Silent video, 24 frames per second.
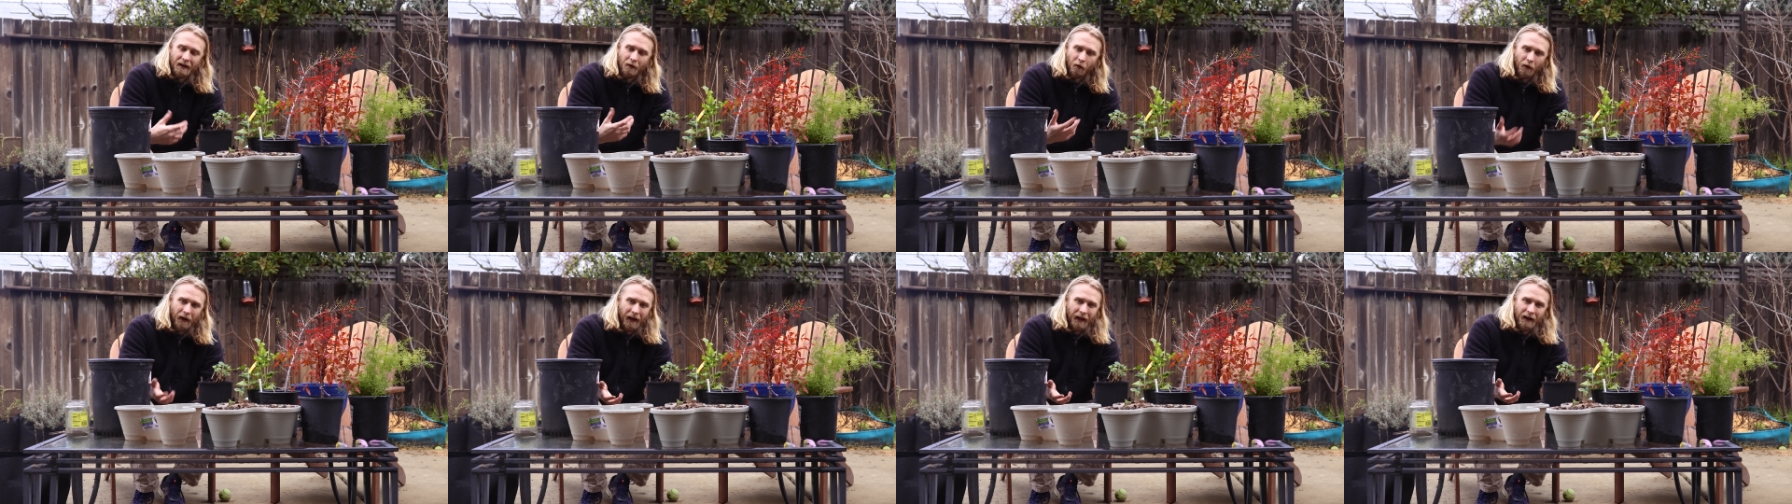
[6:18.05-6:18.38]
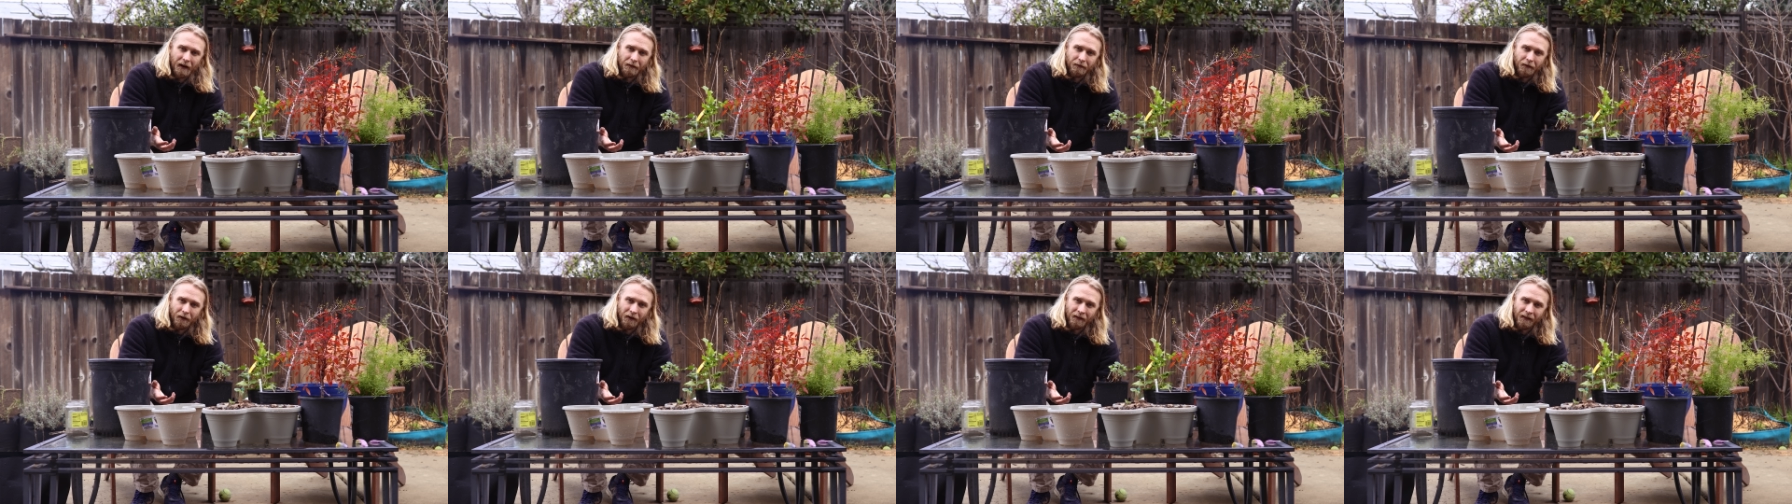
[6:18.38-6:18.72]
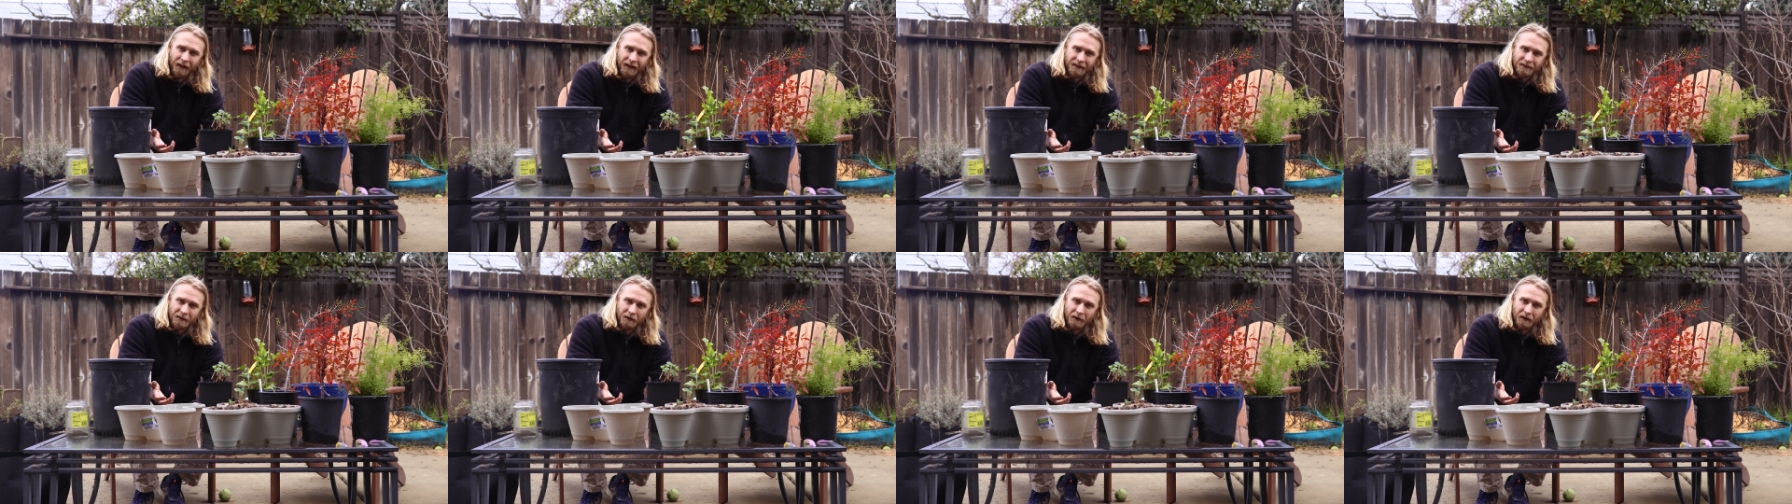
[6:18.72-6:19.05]
organic
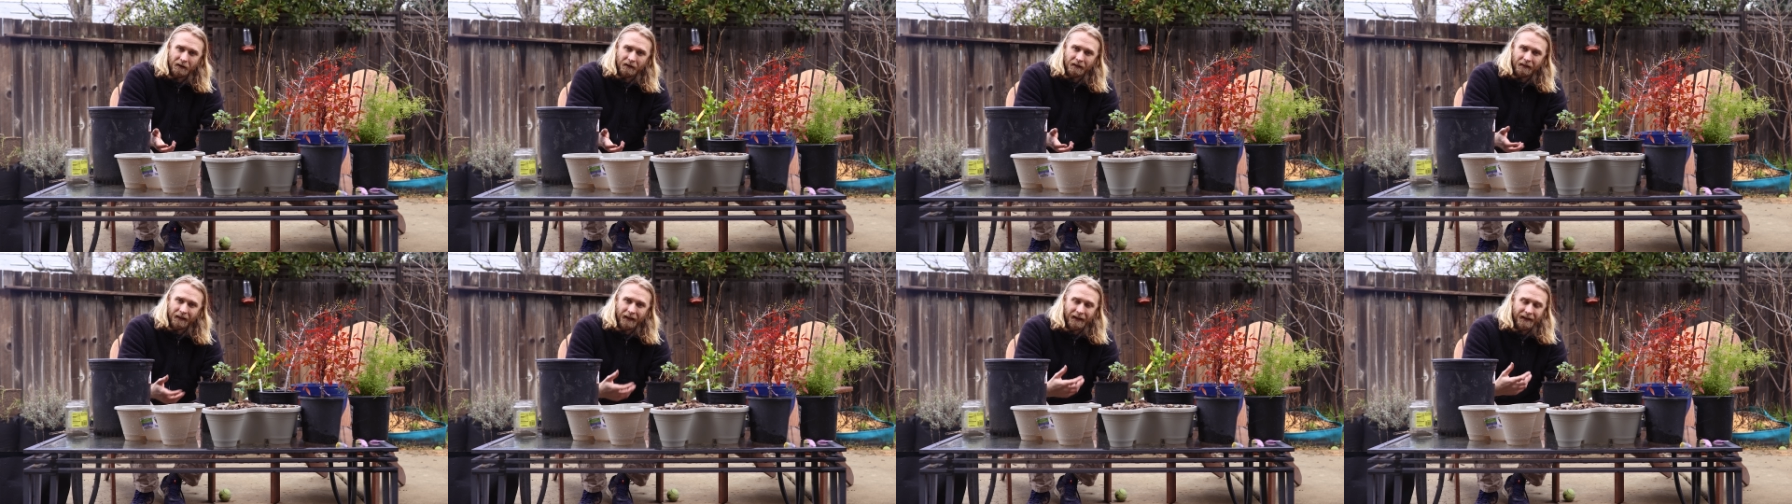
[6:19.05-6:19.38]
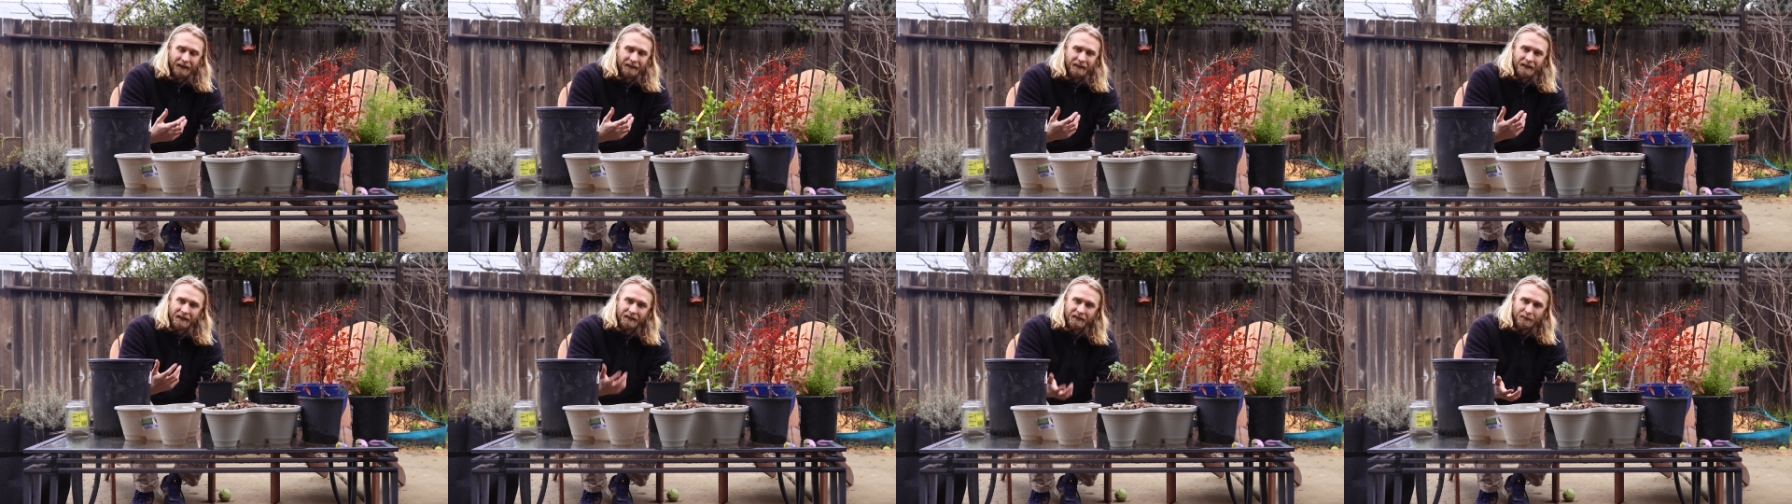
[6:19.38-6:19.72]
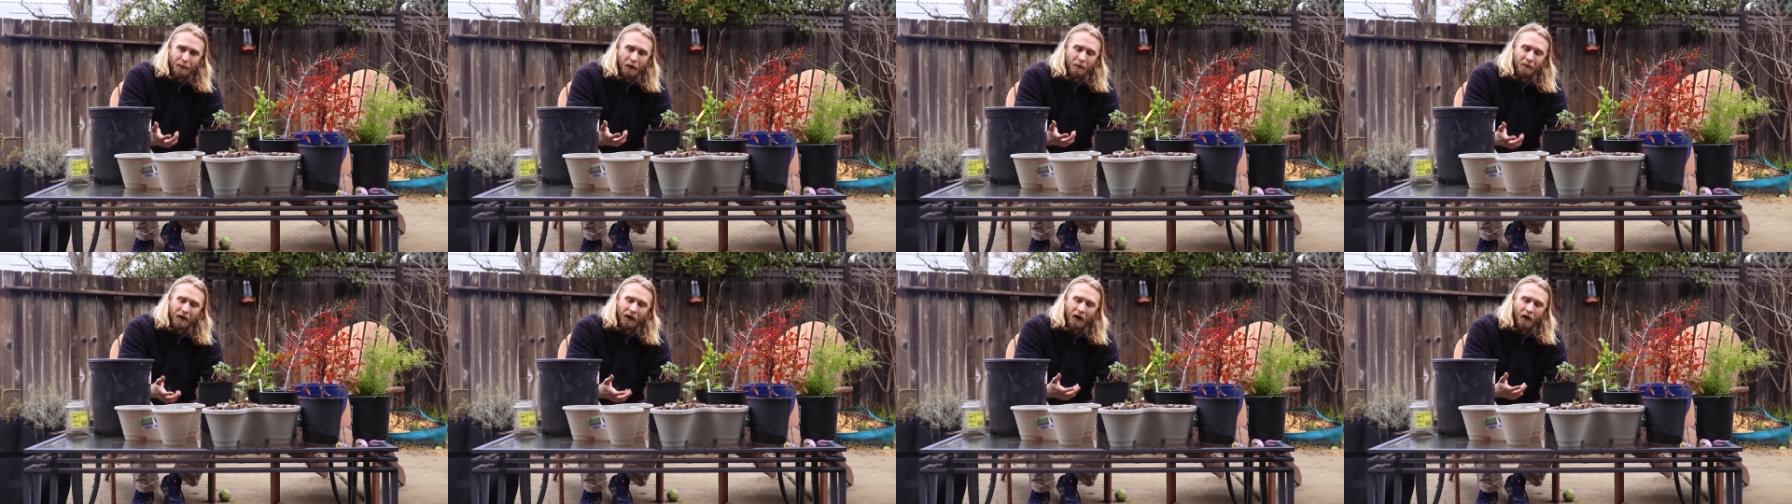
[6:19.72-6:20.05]
fertilizer like the
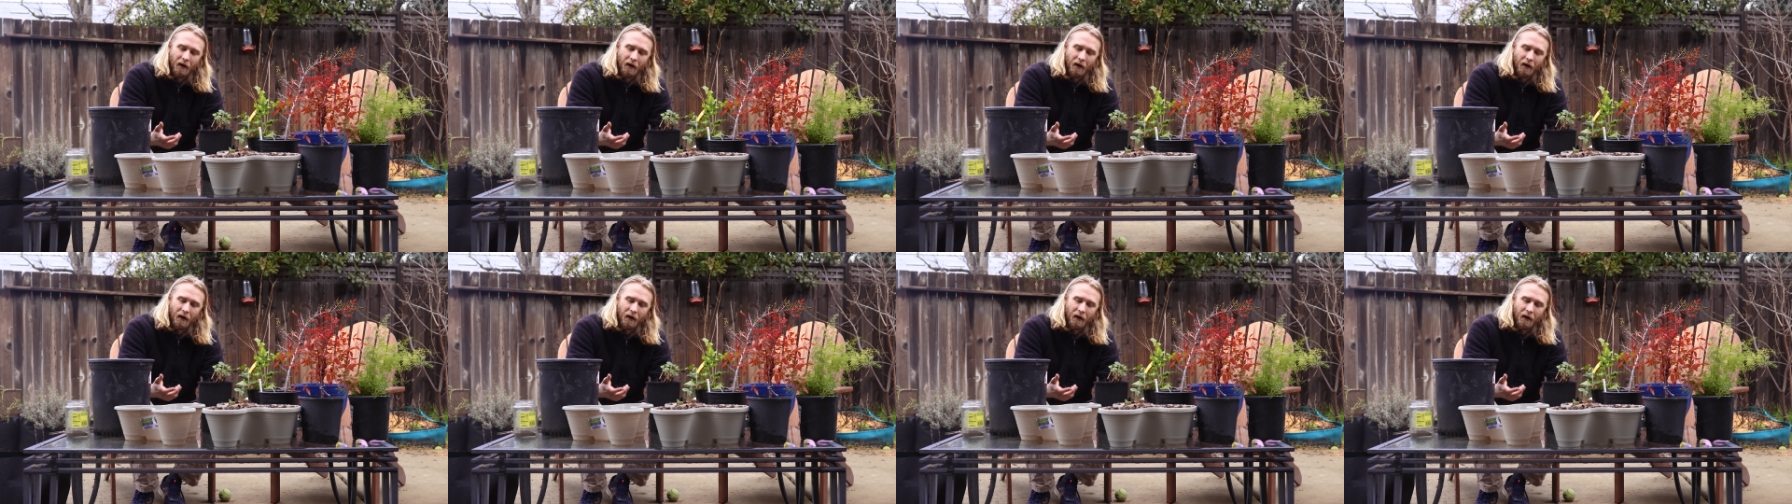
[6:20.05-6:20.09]
Spoma